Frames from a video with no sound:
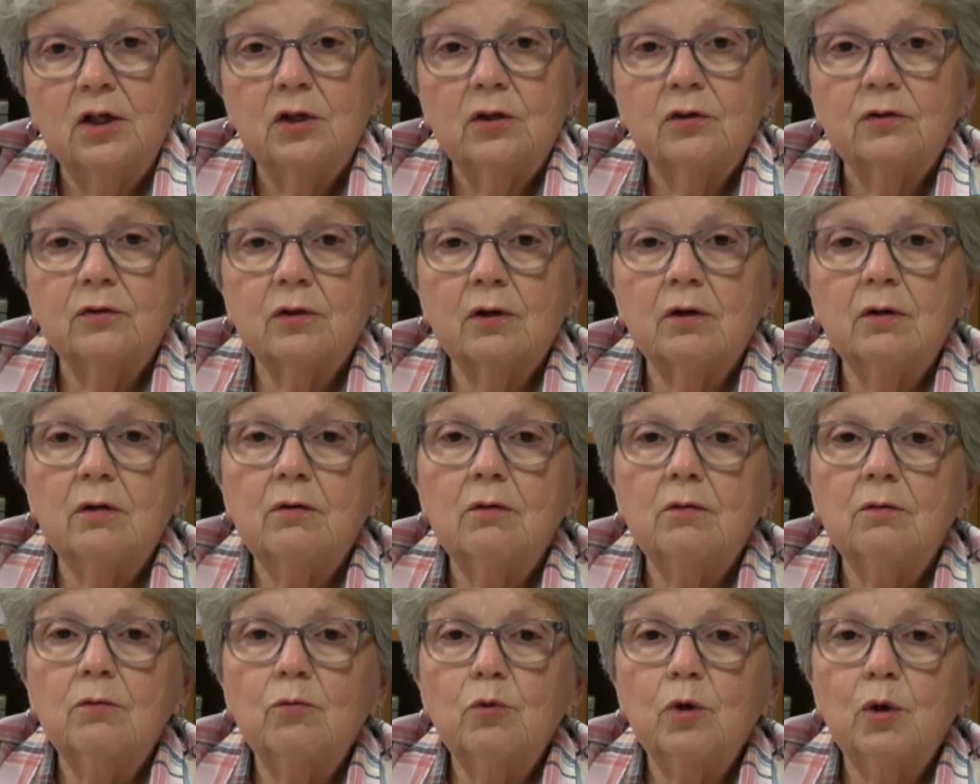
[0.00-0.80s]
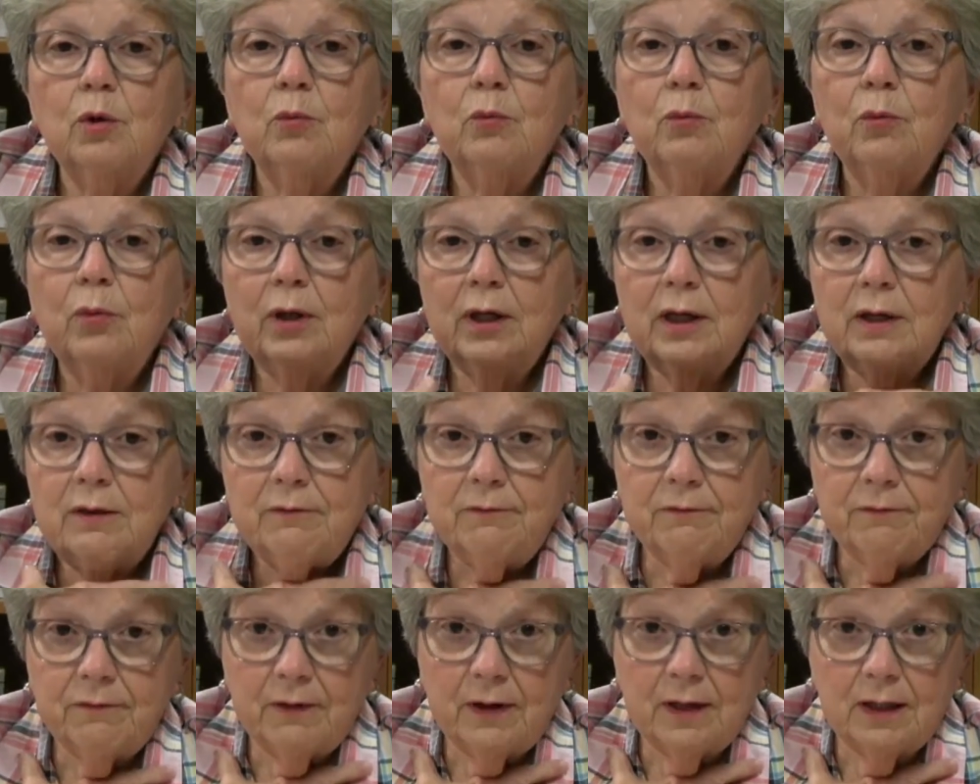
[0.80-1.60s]
So when we
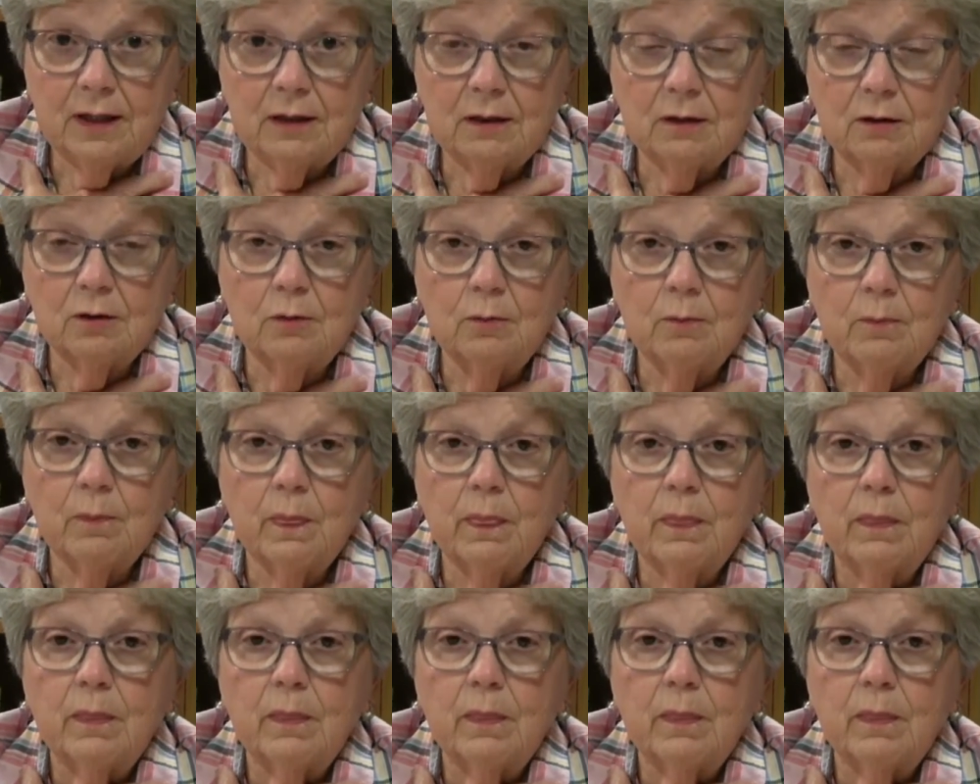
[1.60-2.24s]
fail,